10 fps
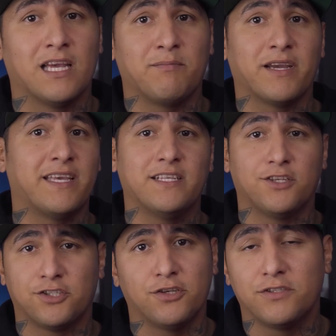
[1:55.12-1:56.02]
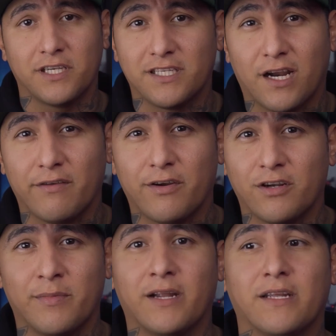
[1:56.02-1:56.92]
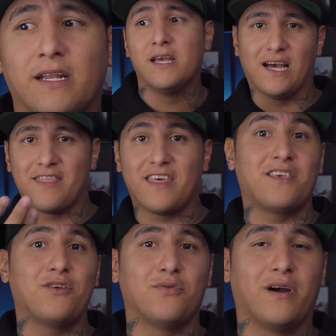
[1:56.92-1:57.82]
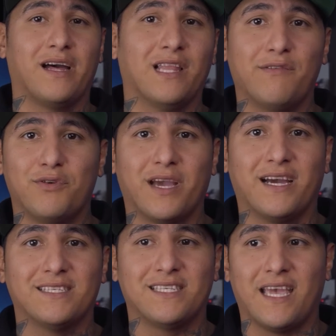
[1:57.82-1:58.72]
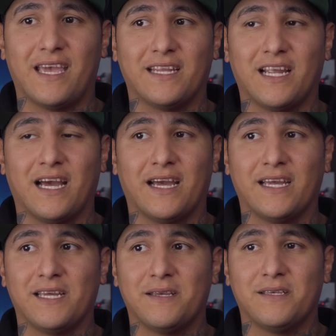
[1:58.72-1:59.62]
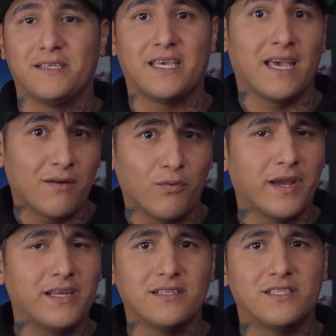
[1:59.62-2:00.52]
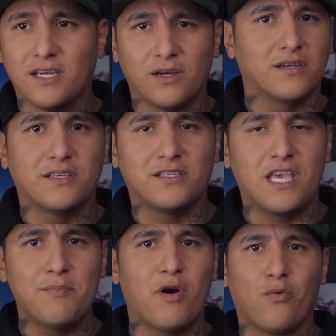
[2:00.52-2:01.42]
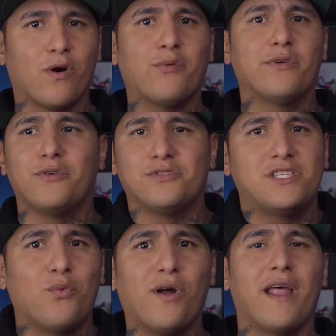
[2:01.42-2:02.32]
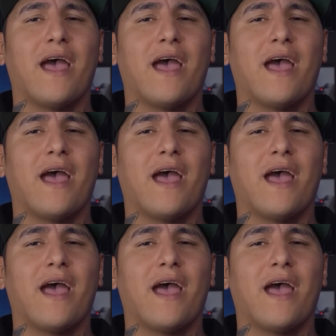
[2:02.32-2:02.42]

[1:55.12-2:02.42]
Like, my kids are so sick and tired of hearing about it. Thank you. I love you guys, and I can't wait to keep on working with you, see what